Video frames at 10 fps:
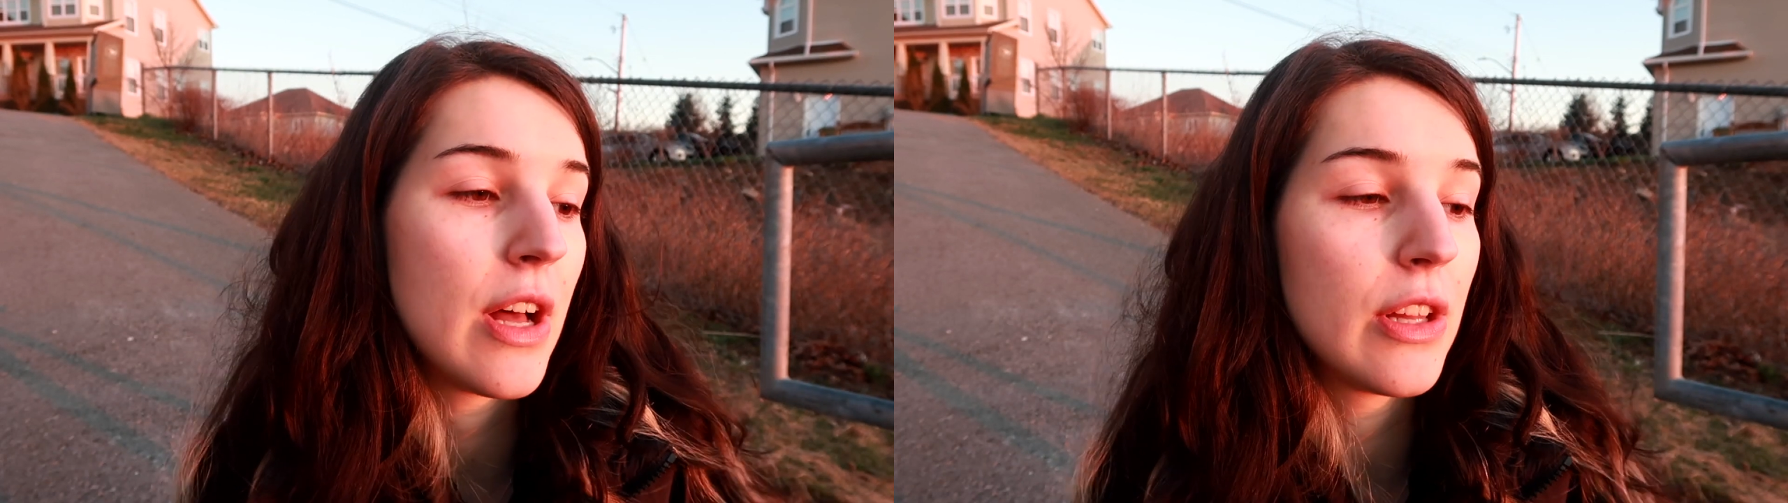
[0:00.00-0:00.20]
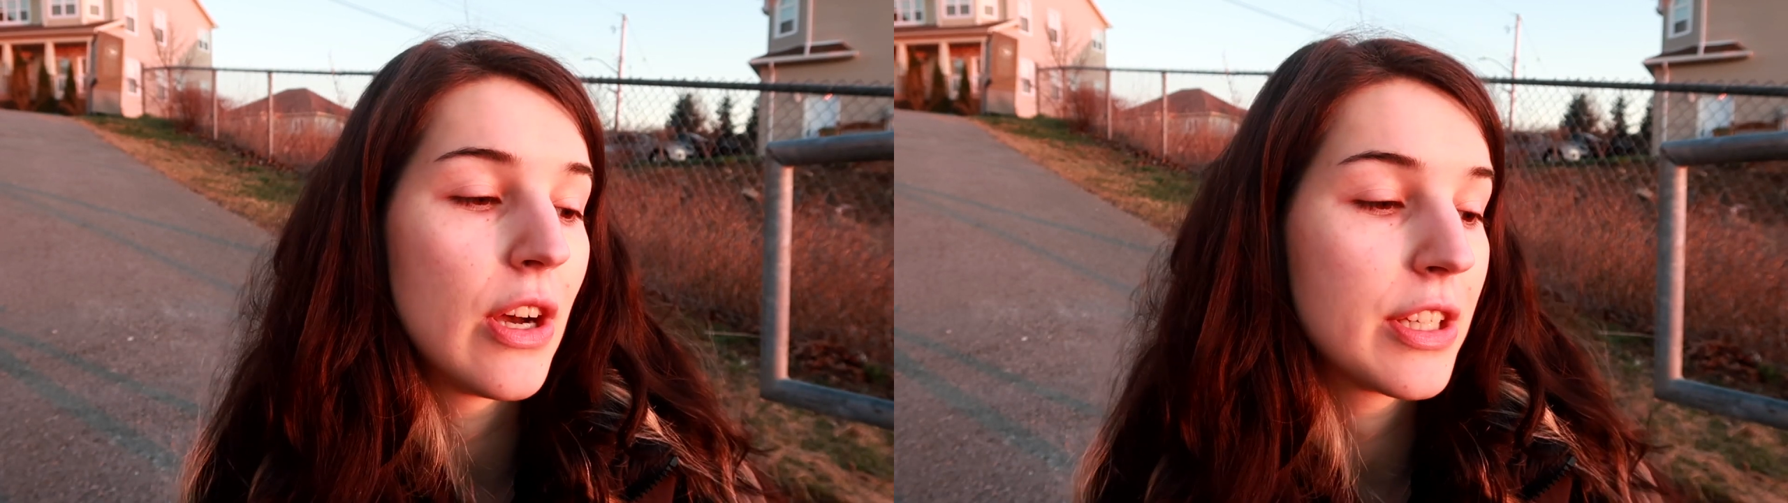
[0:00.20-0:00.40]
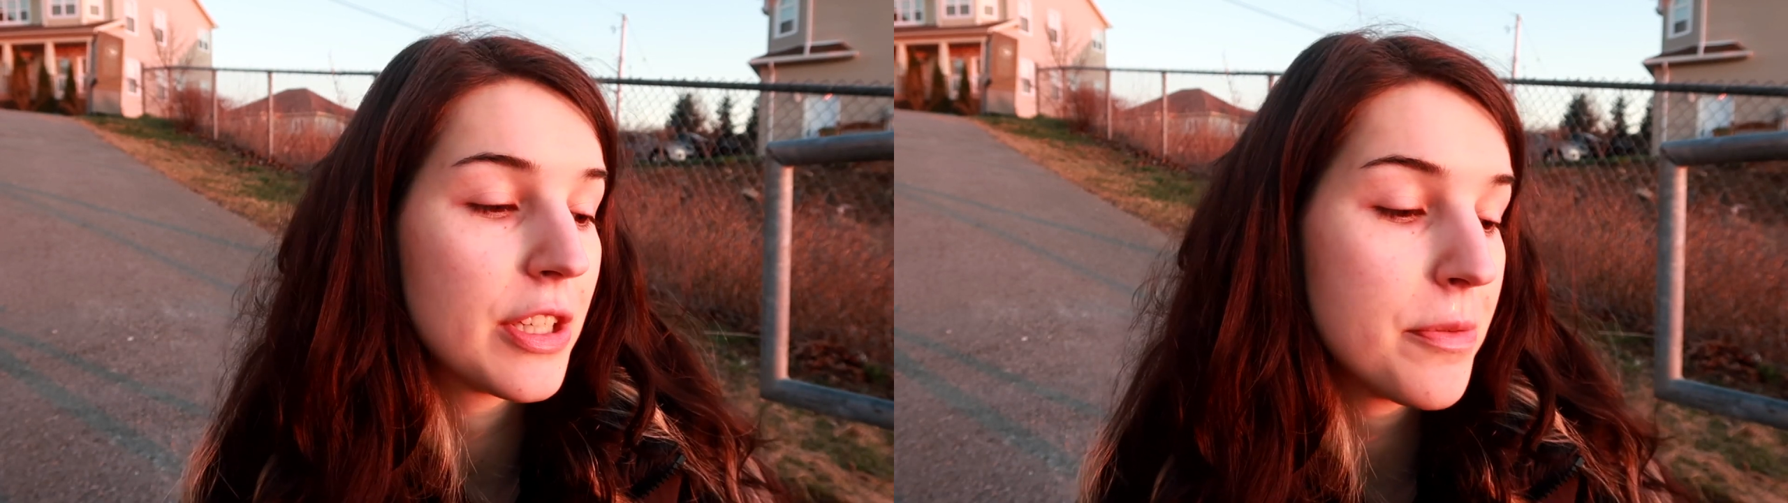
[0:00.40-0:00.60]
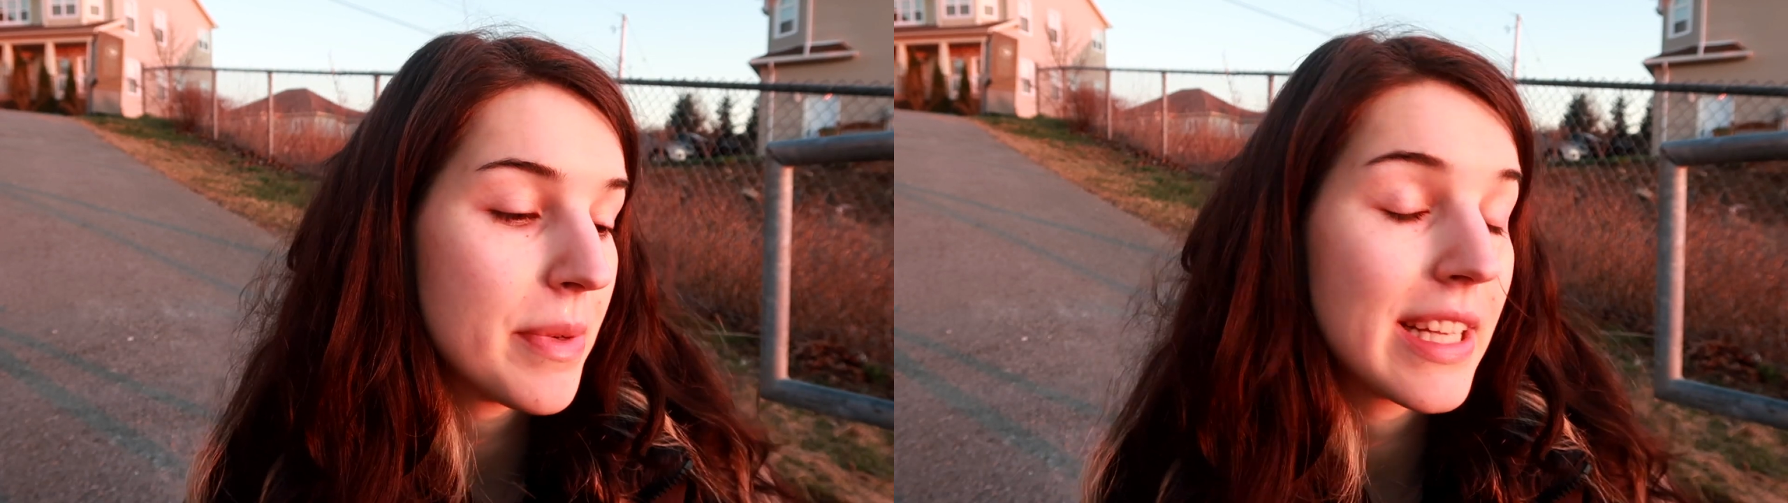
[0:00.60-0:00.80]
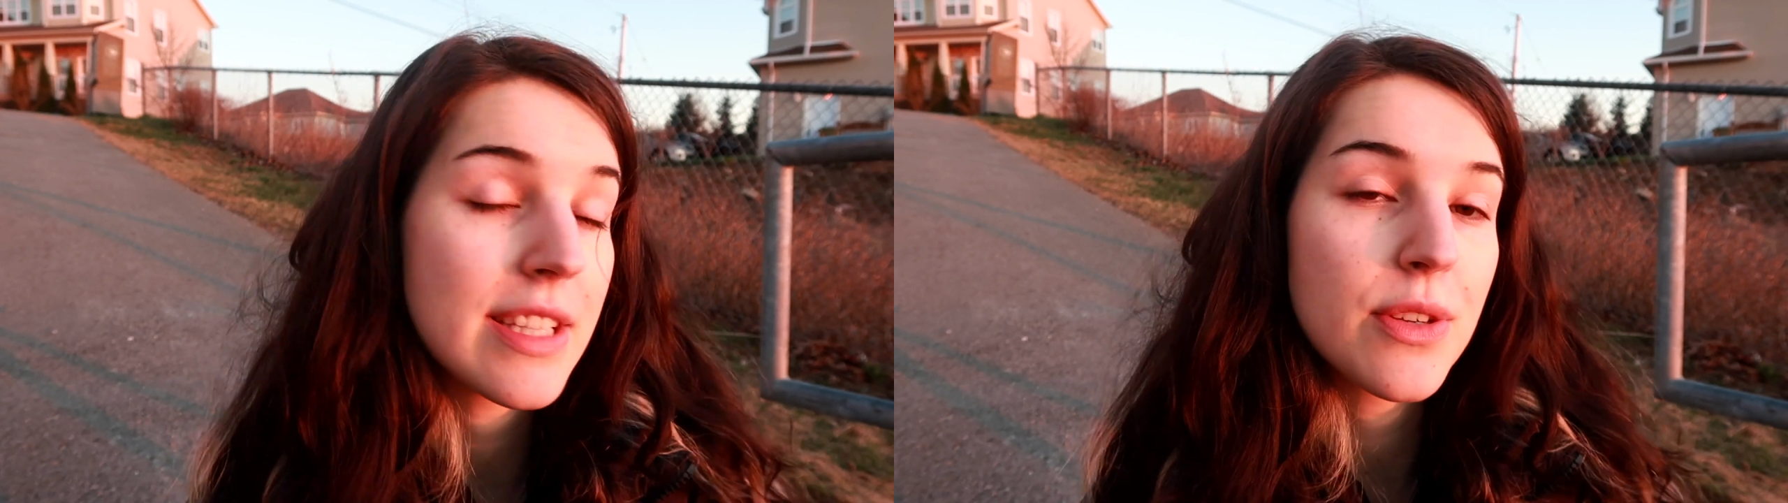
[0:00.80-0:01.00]
lot longer,
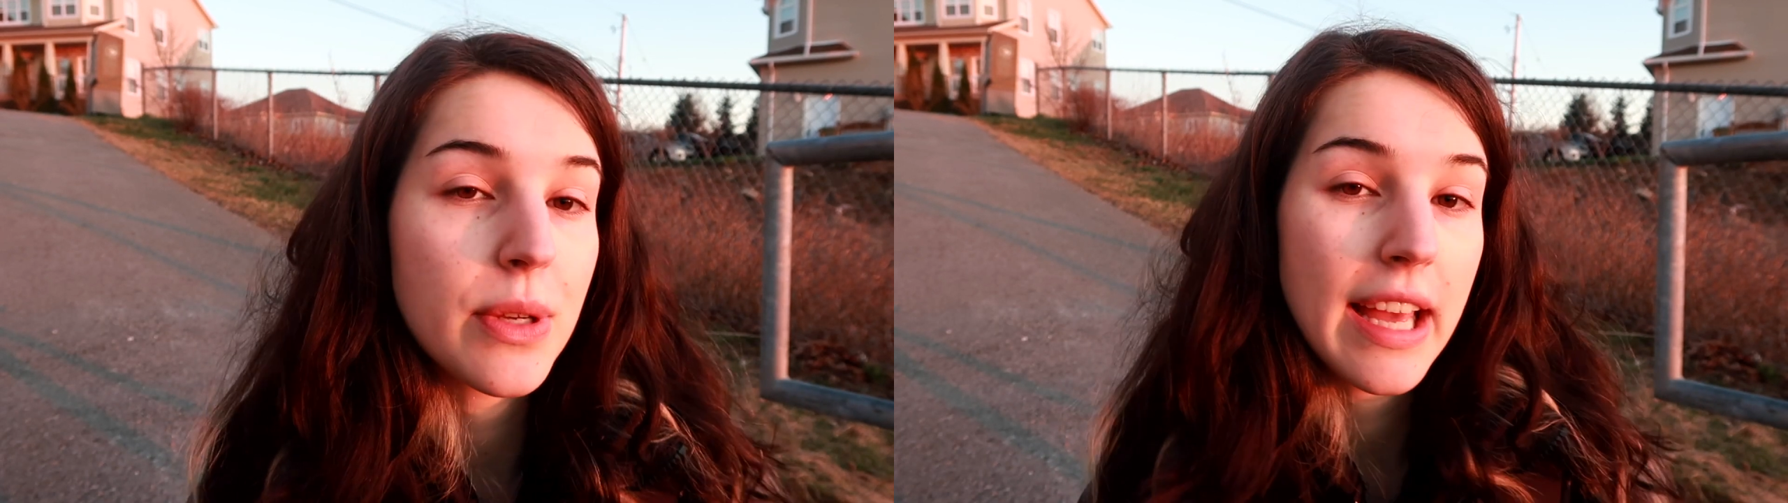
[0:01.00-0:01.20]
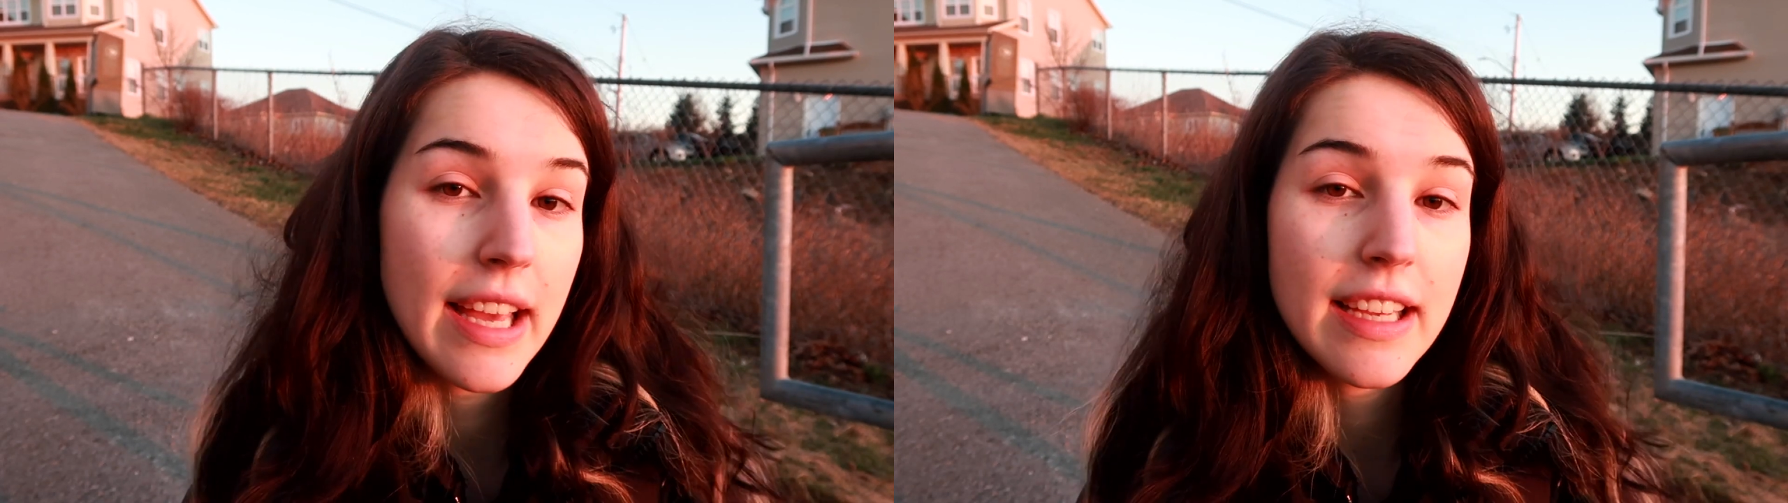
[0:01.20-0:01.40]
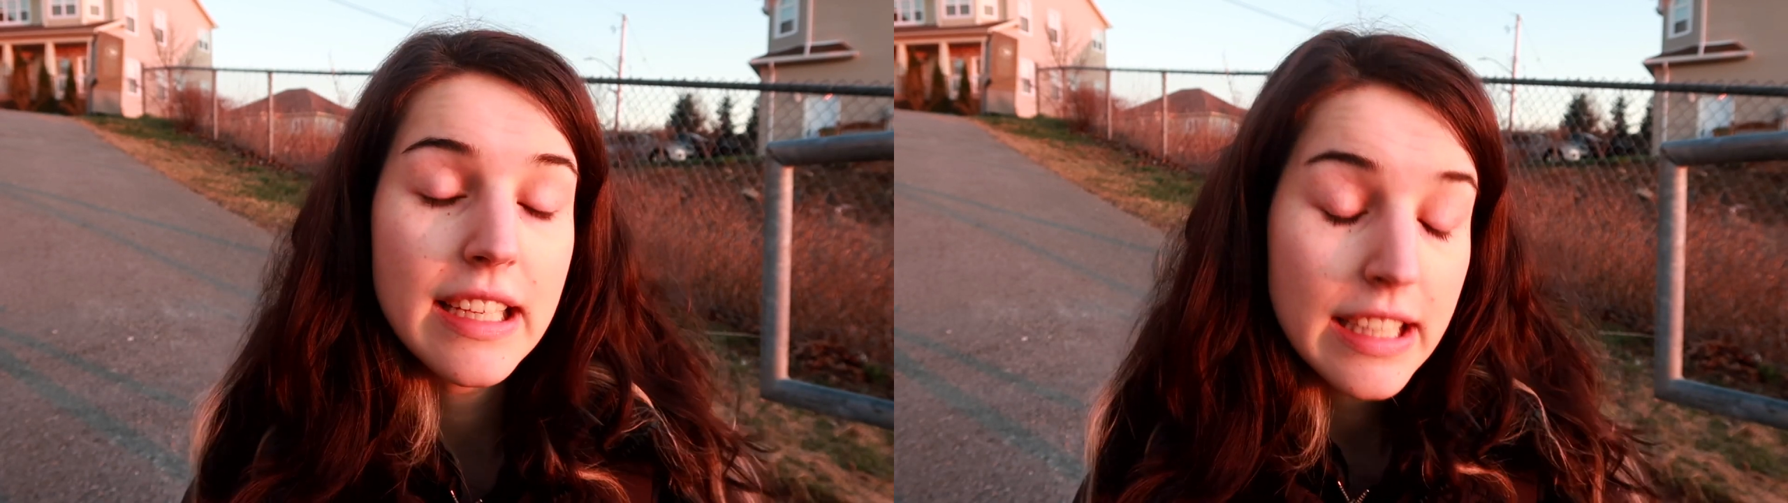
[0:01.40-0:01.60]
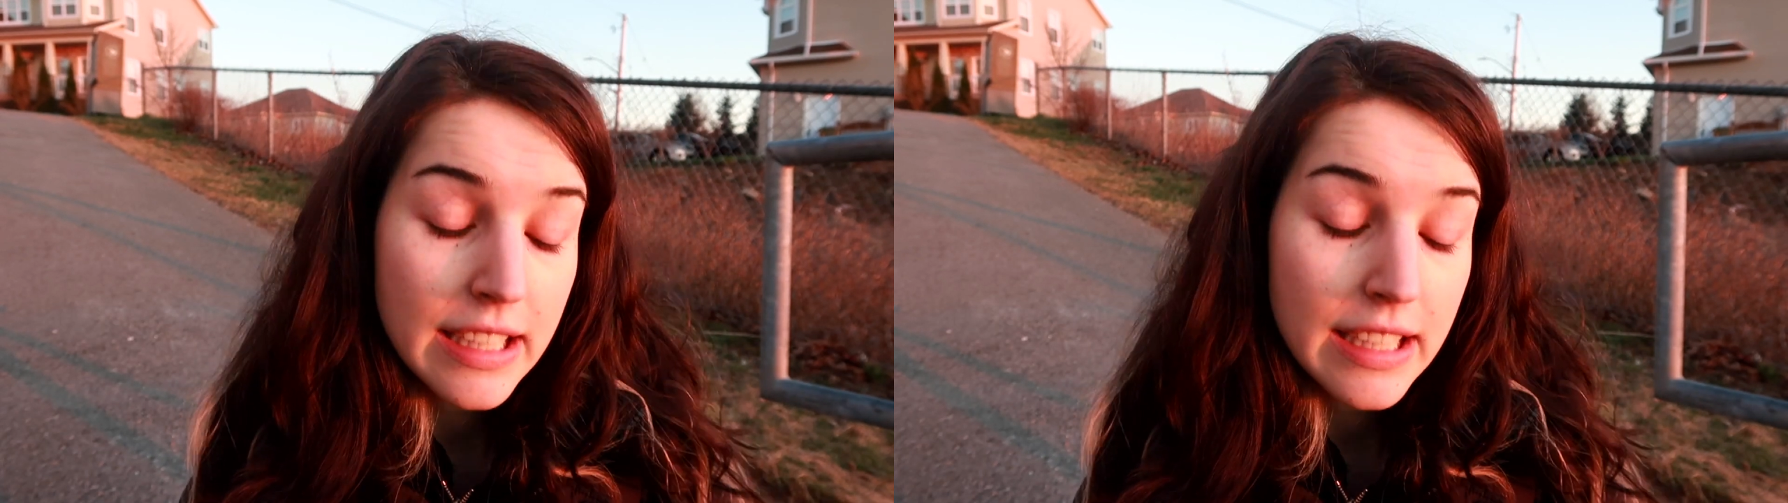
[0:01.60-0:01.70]
but that's okay.